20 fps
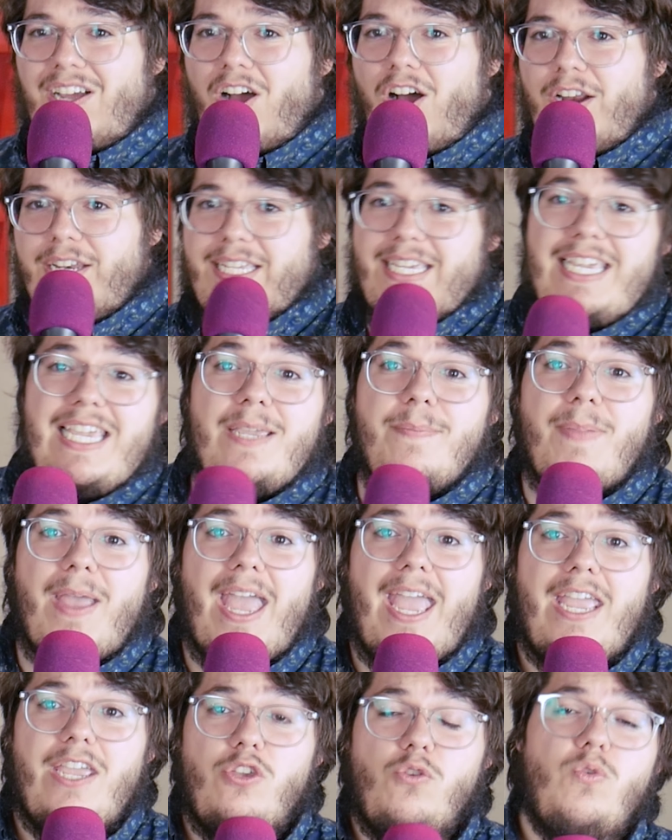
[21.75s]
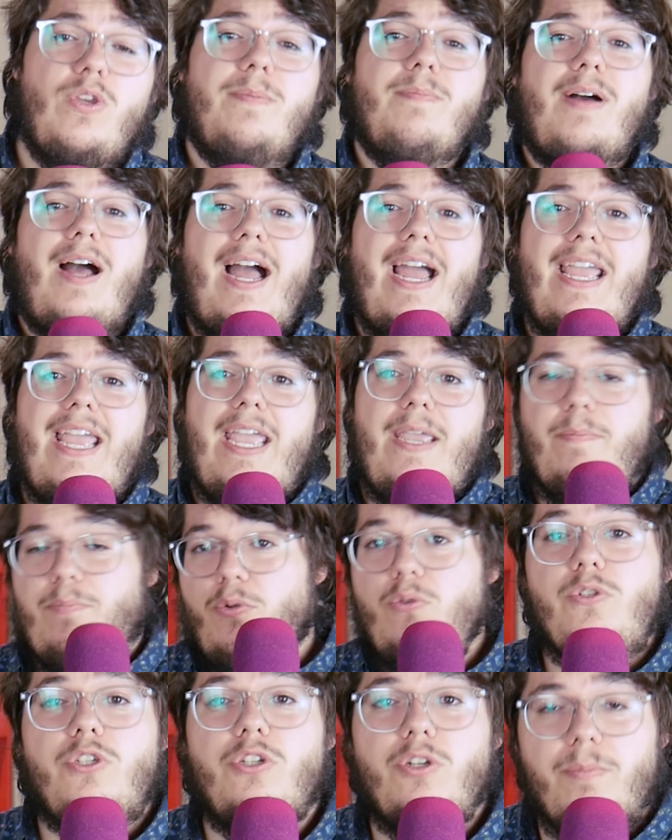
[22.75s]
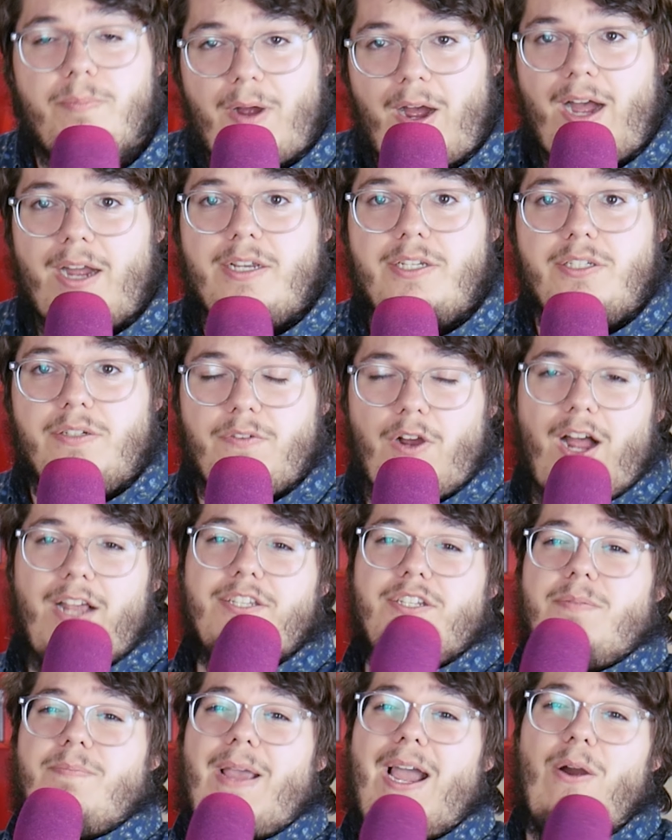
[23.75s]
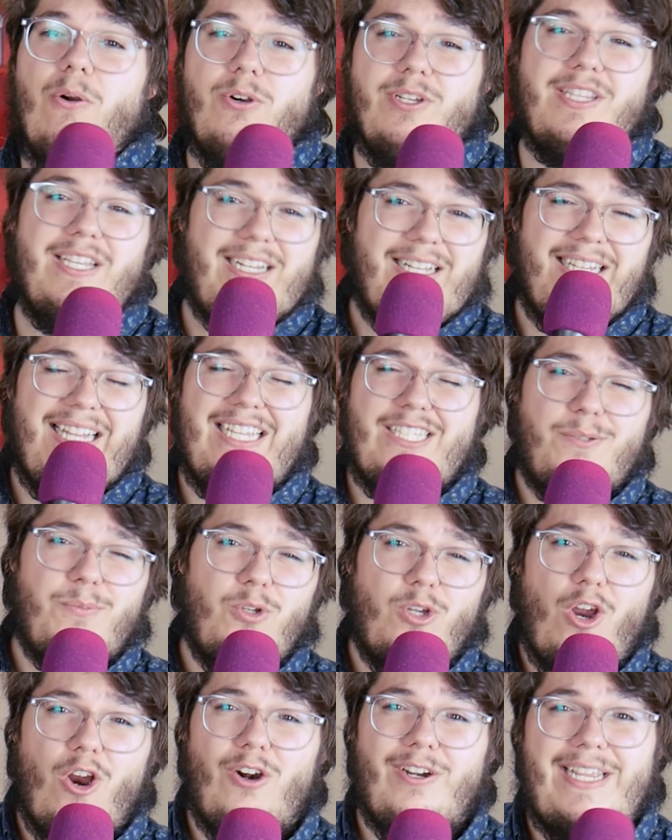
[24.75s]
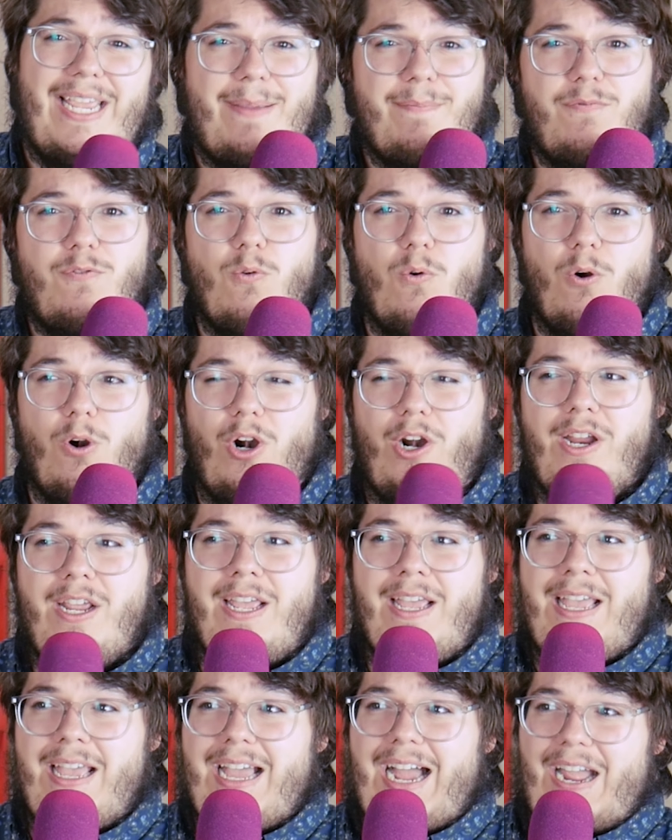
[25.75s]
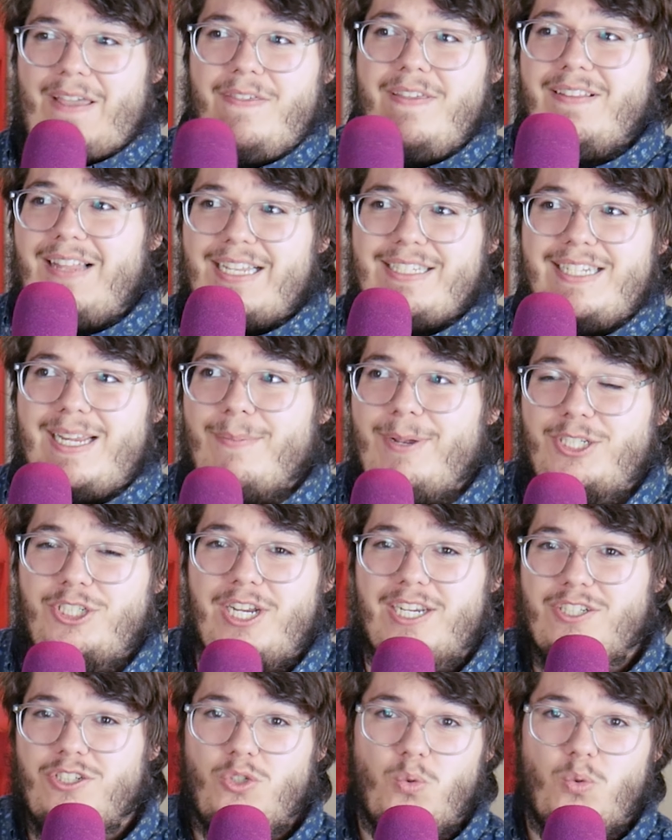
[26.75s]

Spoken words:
On eBay, you can buy a booster box of Austin Powers, the collectible card game, for, I think last time I checked,